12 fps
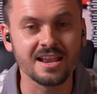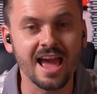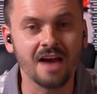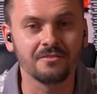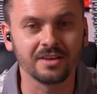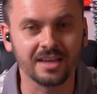
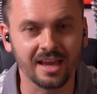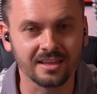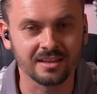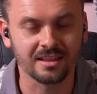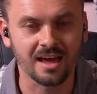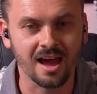
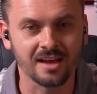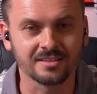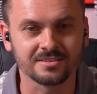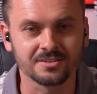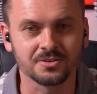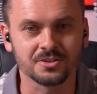navigate
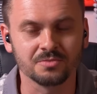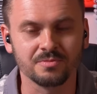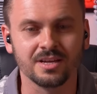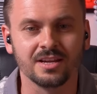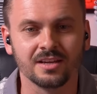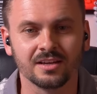that social
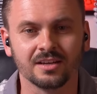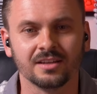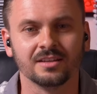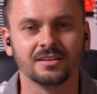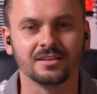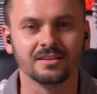media
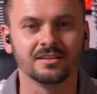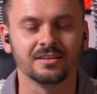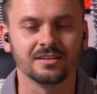and, and,